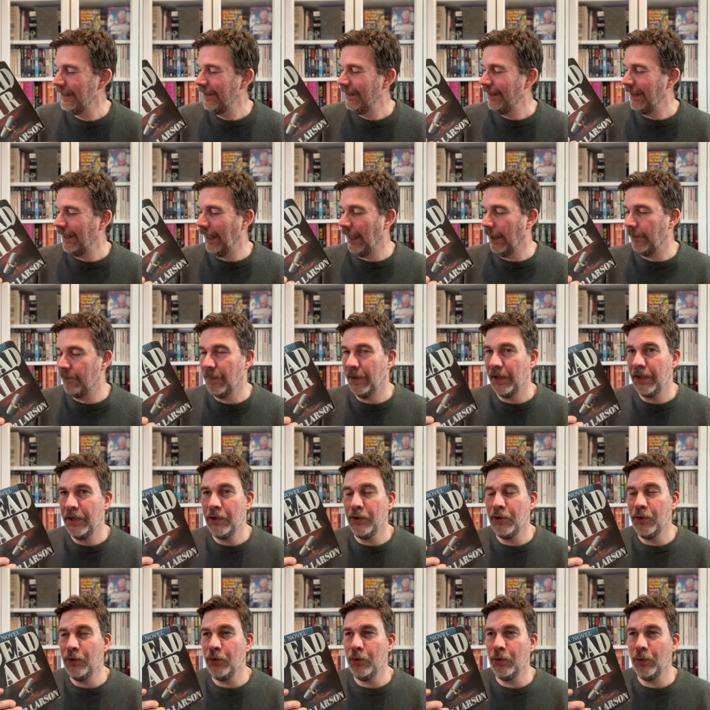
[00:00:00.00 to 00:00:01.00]

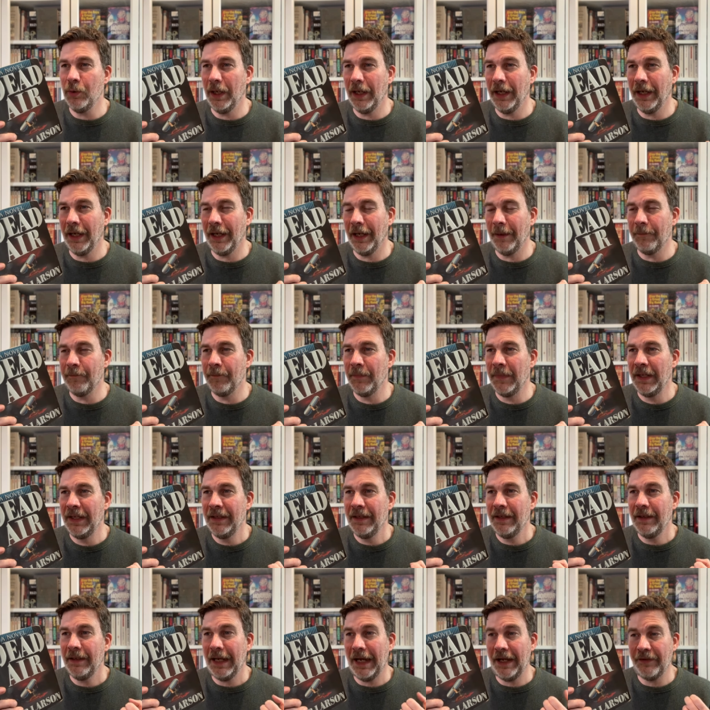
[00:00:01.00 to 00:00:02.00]
who
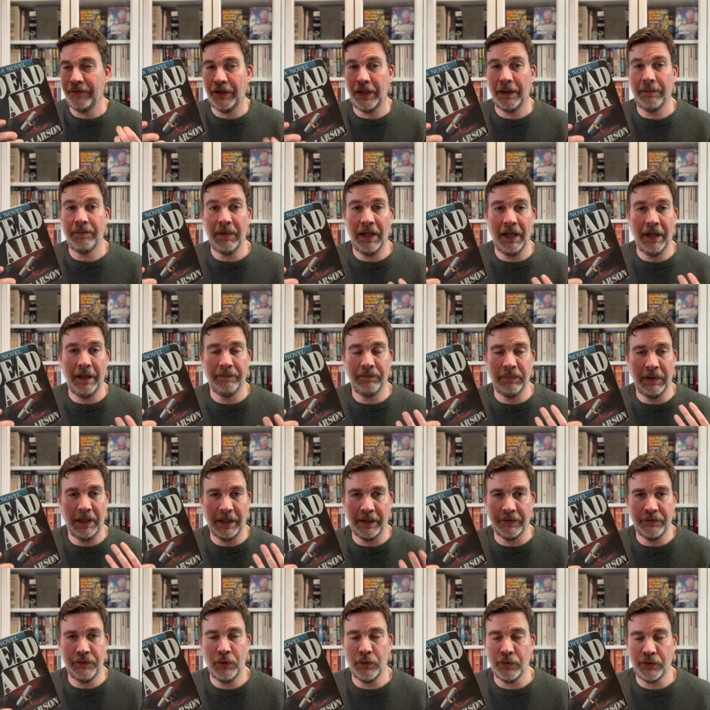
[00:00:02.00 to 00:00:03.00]
has
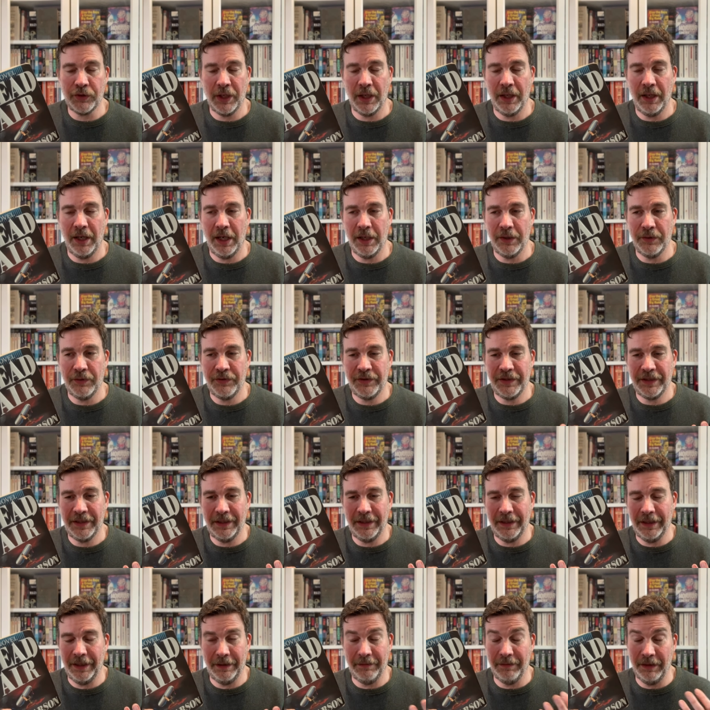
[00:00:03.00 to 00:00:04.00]
a talk show host,
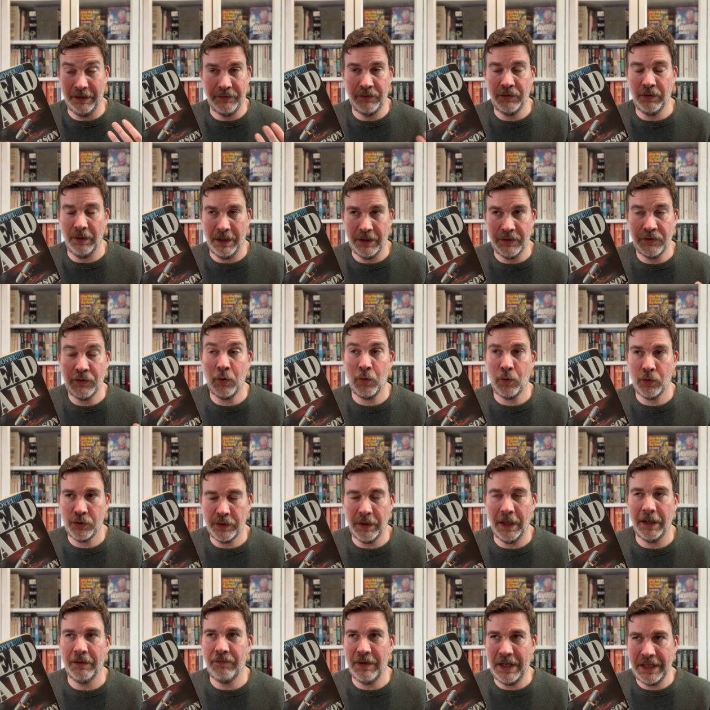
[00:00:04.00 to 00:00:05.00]

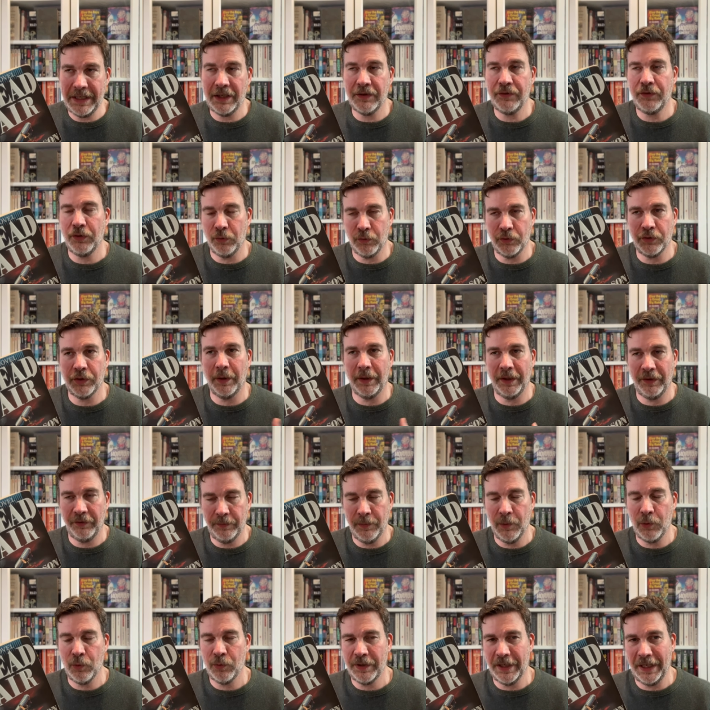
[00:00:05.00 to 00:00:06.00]
a radio talk show in a
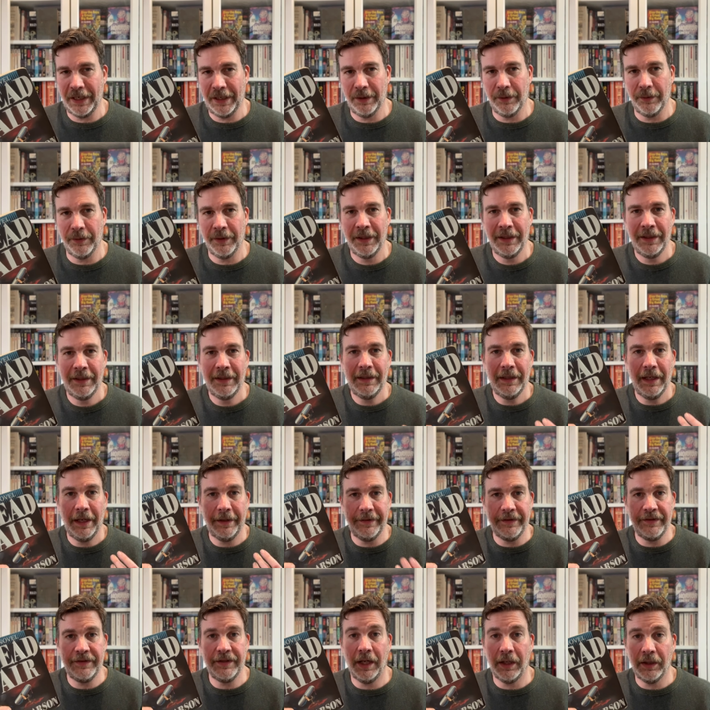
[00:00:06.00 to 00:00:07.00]
small town, and
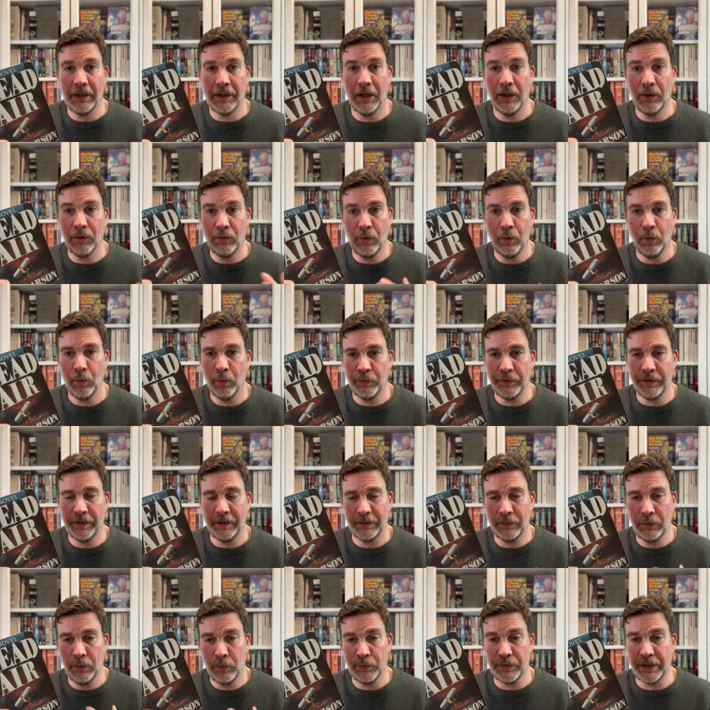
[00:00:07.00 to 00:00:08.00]
this young girl
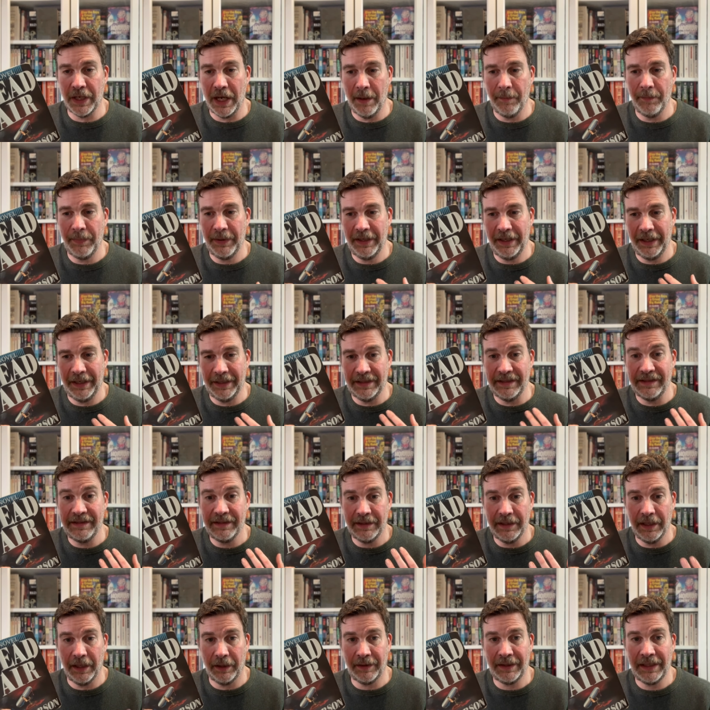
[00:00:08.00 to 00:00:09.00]
calls up and,
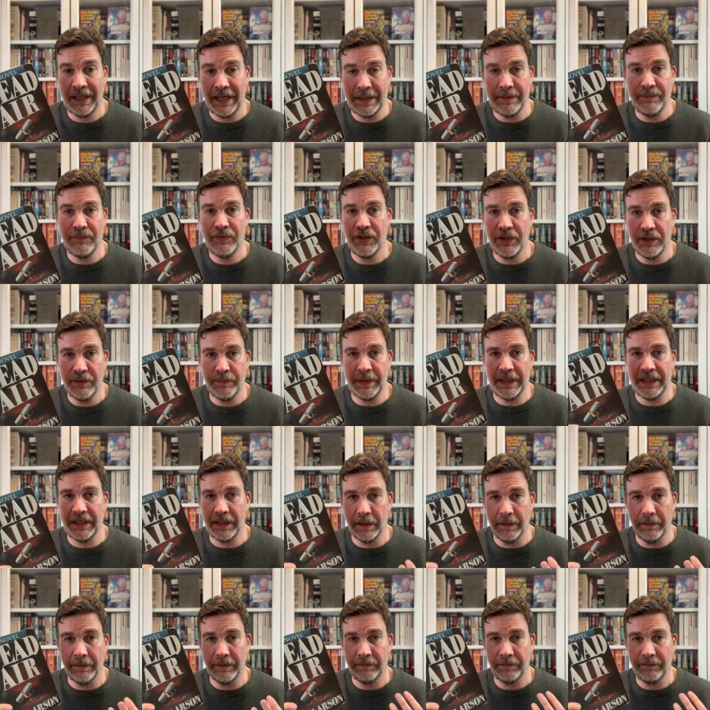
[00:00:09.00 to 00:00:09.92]
you know, claims she's being